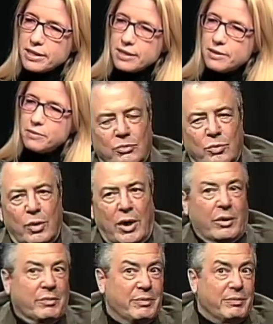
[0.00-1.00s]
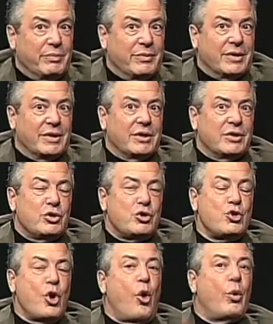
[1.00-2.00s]
Uh, well,
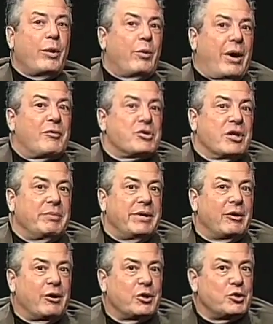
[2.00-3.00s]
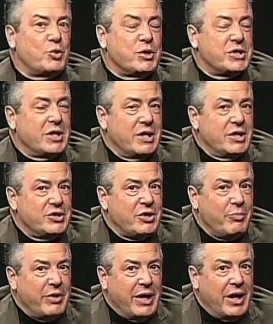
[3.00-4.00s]
knowing when I was going to be an artist was
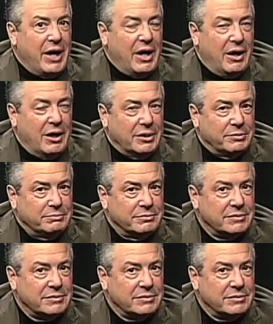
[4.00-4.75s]
something uh,